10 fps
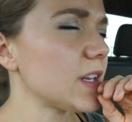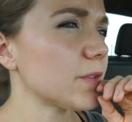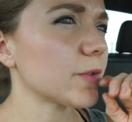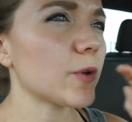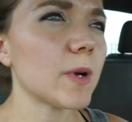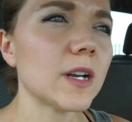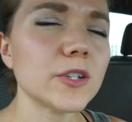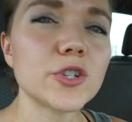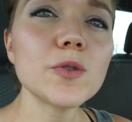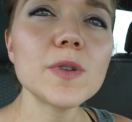vegan for going
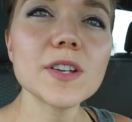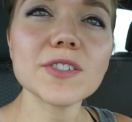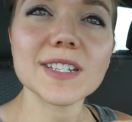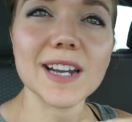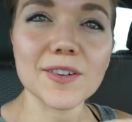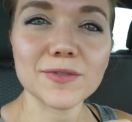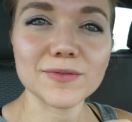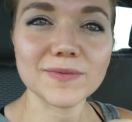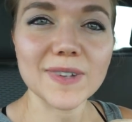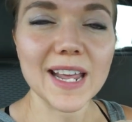on 2 years now.
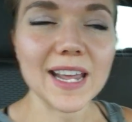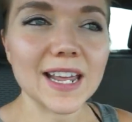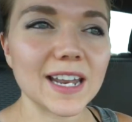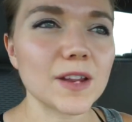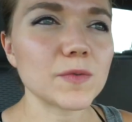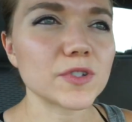And it